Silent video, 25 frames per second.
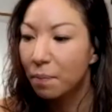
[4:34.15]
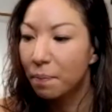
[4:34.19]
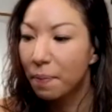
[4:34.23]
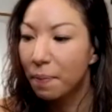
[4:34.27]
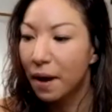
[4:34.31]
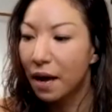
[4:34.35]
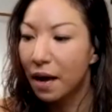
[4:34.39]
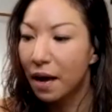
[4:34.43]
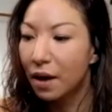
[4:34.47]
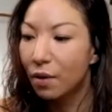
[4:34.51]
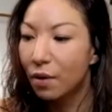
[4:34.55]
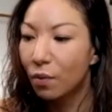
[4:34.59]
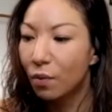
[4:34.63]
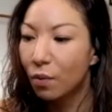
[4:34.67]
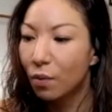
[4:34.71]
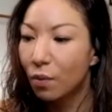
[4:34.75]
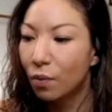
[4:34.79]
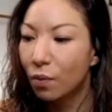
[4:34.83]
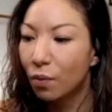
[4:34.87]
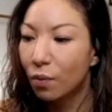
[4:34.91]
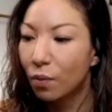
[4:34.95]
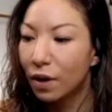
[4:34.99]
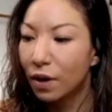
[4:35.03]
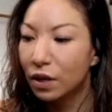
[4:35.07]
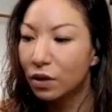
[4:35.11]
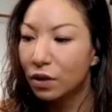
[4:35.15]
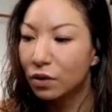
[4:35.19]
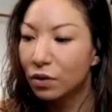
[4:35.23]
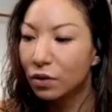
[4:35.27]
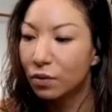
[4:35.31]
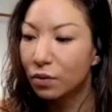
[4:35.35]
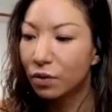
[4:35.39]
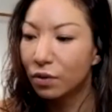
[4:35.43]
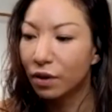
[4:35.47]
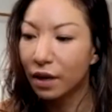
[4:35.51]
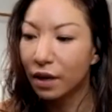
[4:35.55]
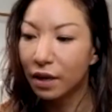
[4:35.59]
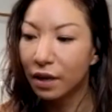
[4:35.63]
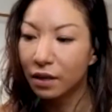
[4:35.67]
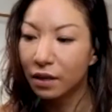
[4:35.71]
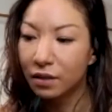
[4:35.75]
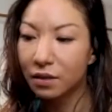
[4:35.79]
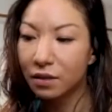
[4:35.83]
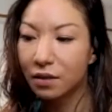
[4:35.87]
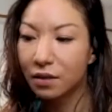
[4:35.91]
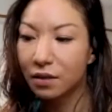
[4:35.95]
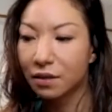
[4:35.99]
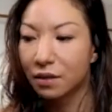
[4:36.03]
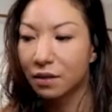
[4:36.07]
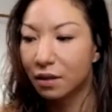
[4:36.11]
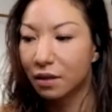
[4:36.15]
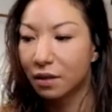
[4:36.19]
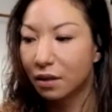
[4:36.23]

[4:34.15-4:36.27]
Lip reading: But when you do things